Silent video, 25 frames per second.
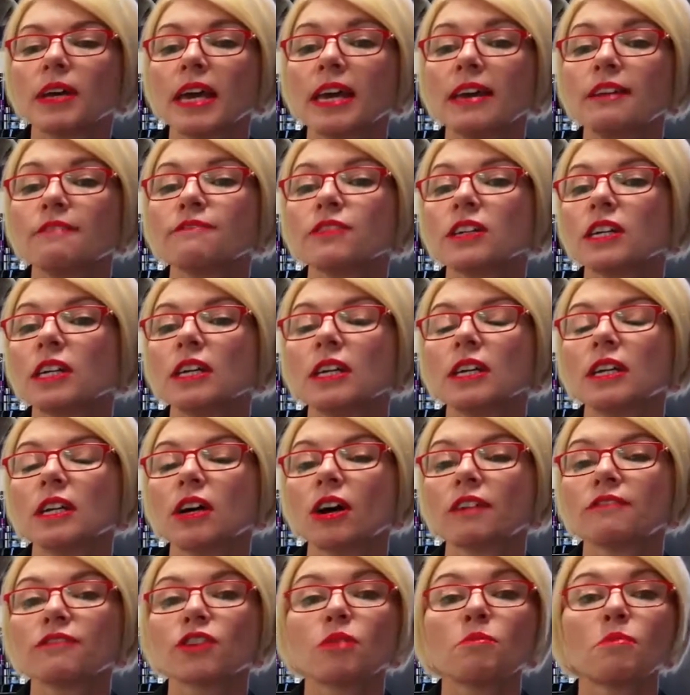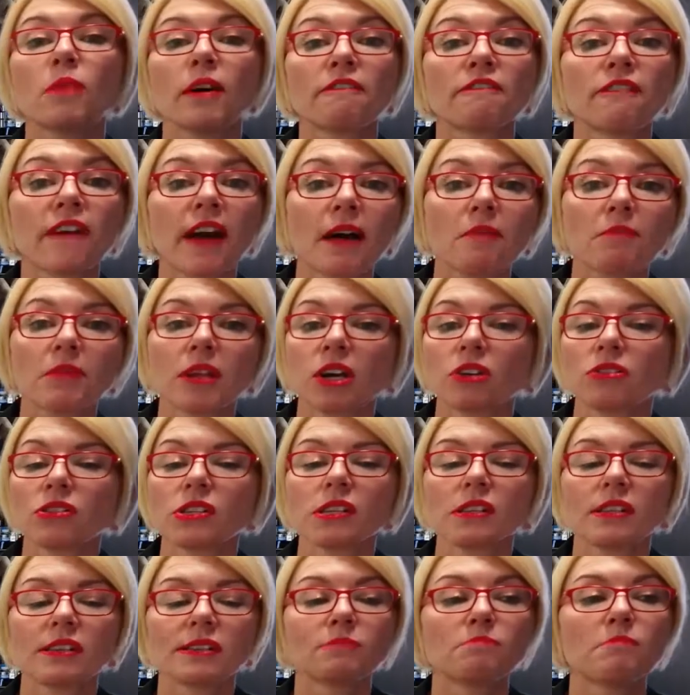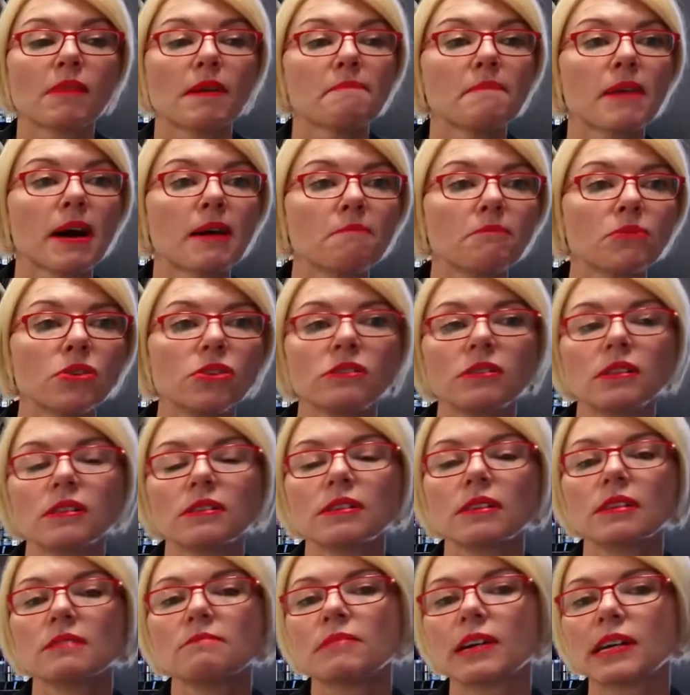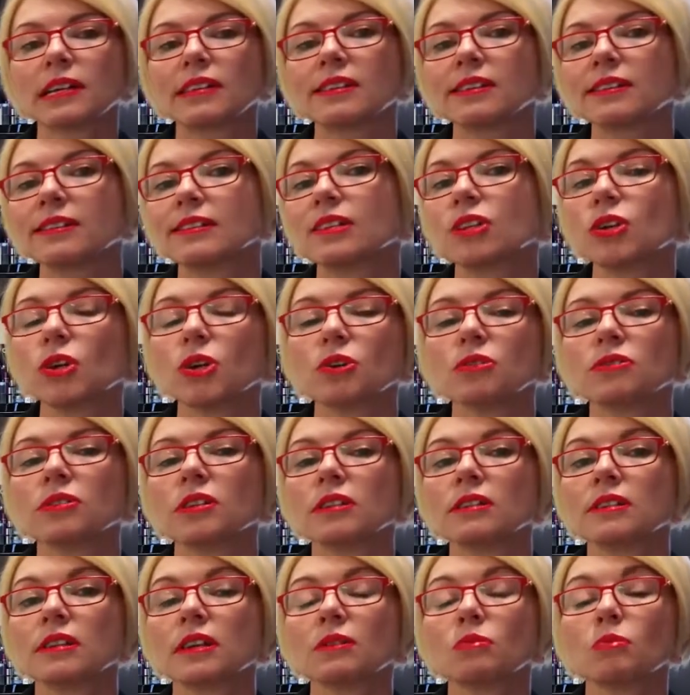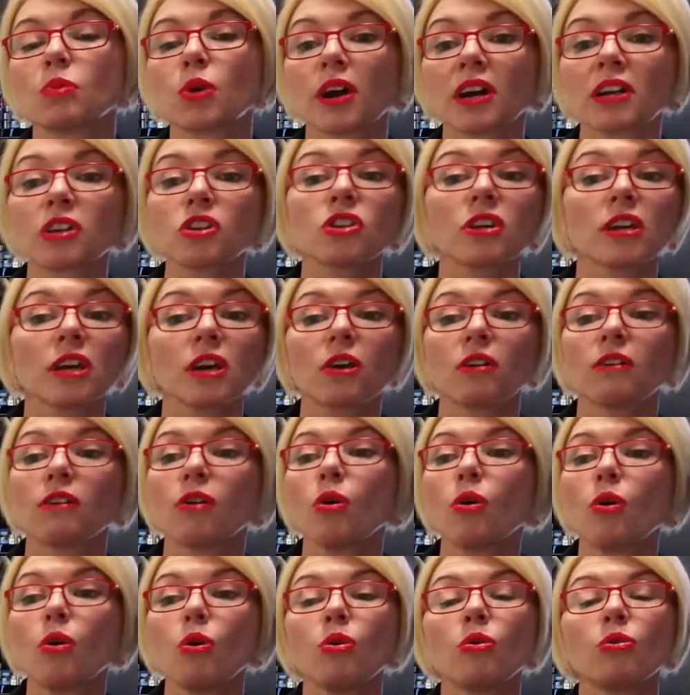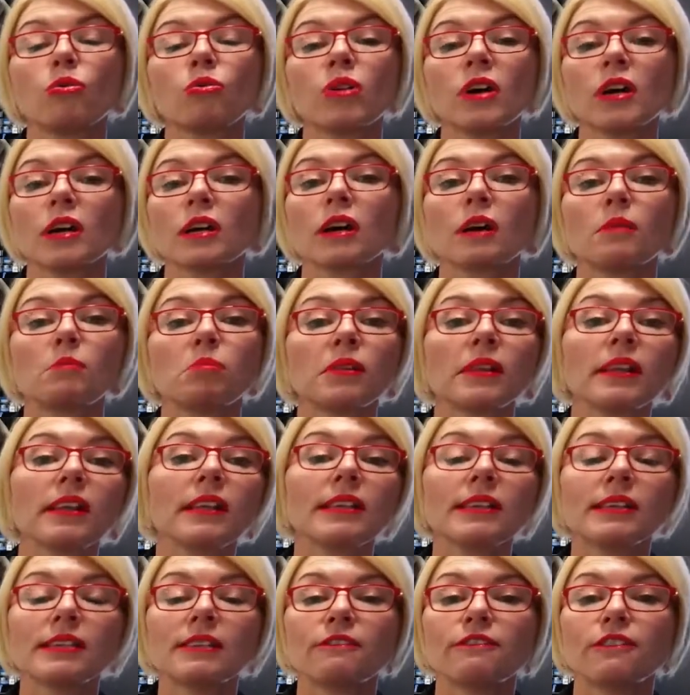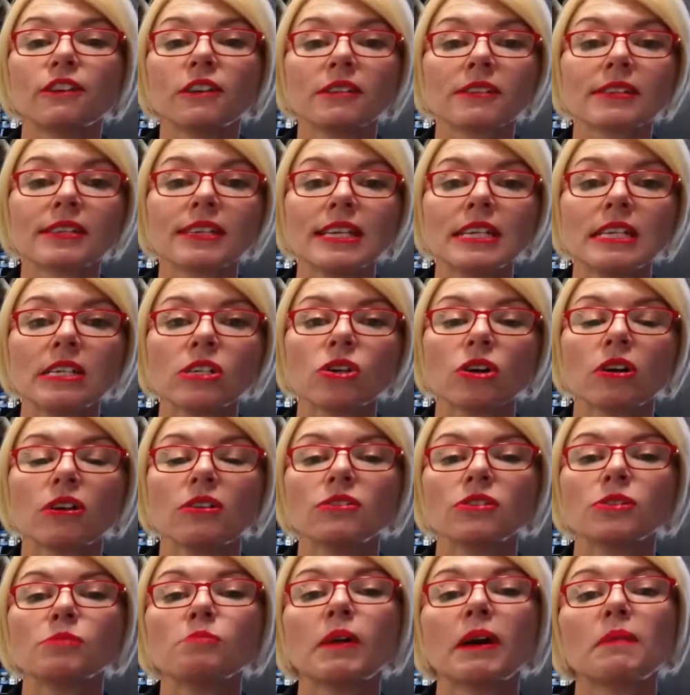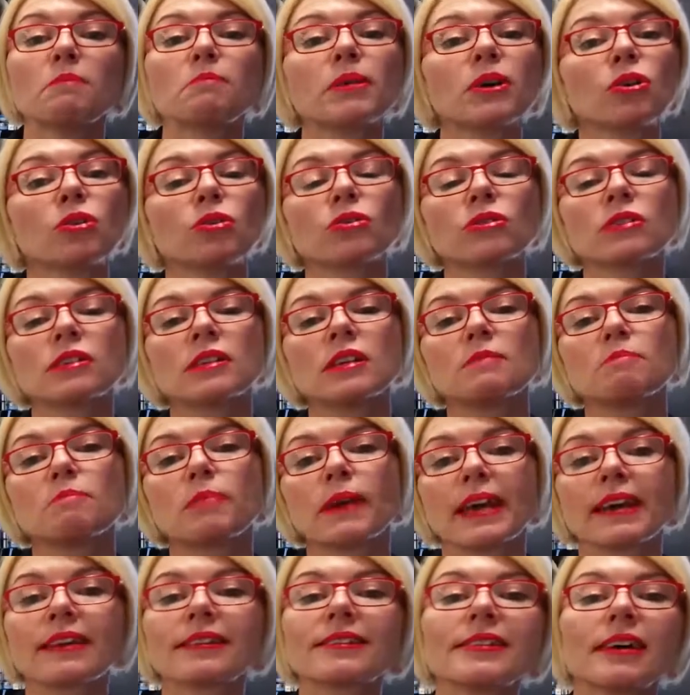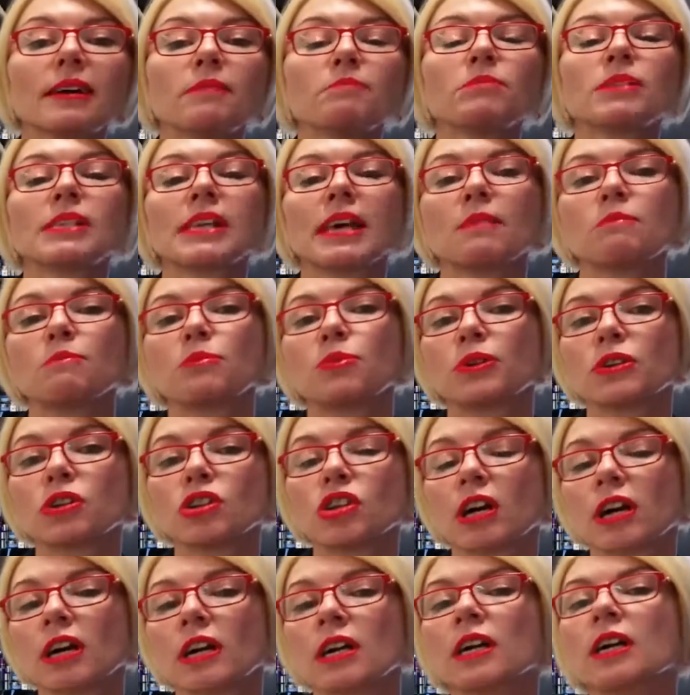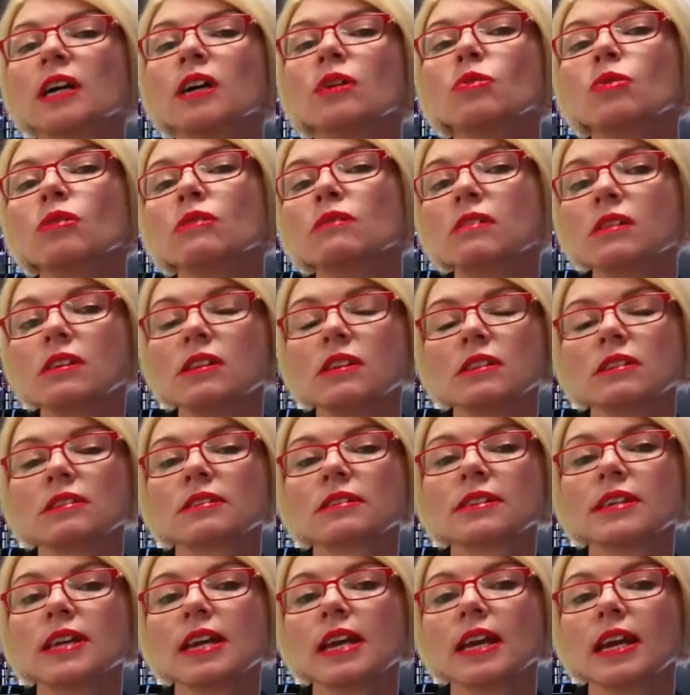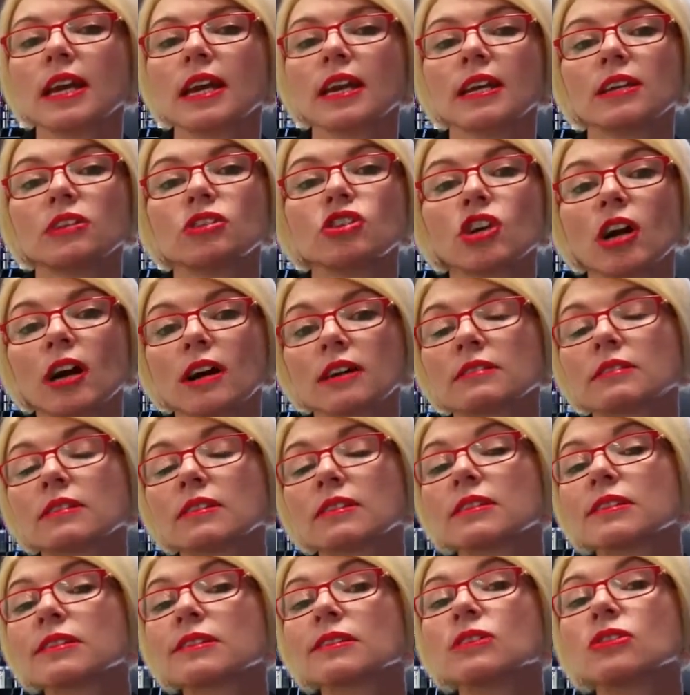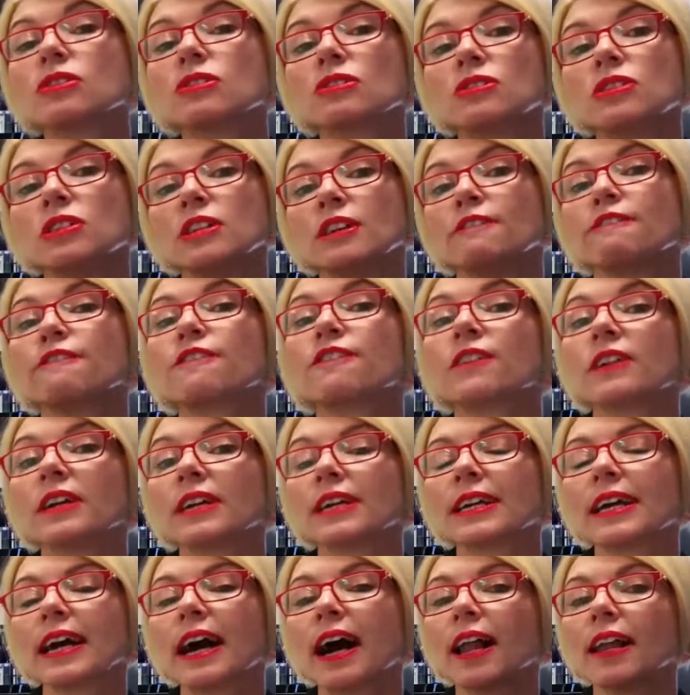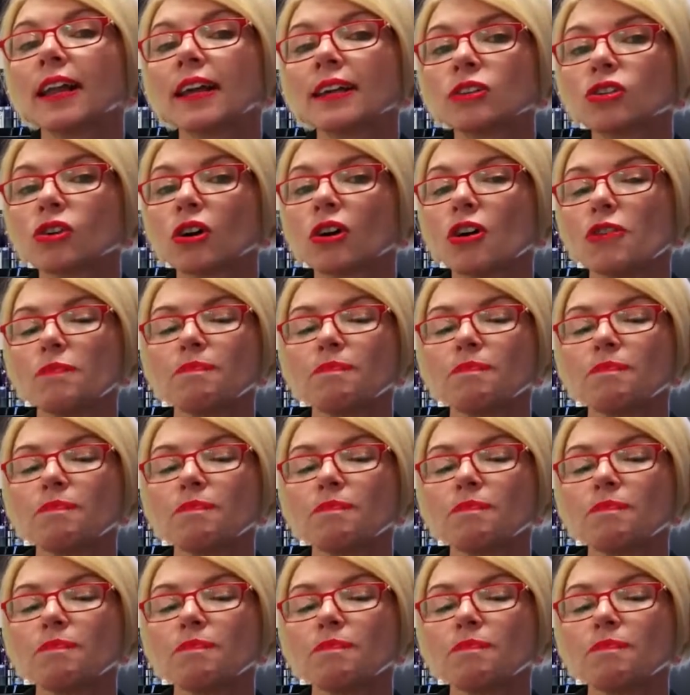Even I've got my family onto this. My mum uses it, my sister uses it. We're actually all completely different skin tones, but because it picks up temperature within your skin and adjusts to different color